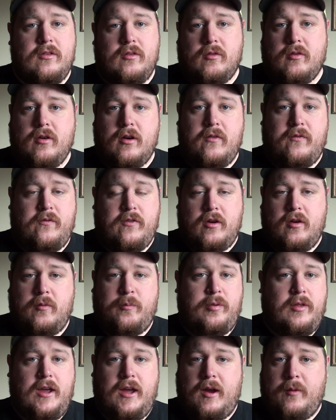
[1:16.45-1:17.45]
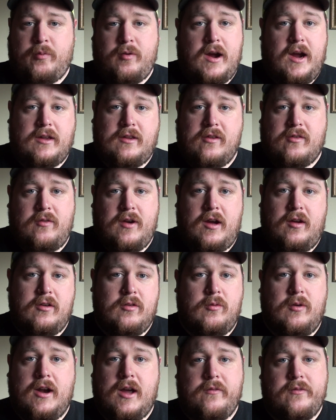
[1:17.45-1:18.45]
or if you're playing a practice round or
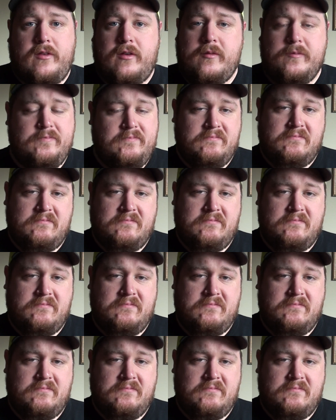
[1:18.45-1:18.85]
whatever,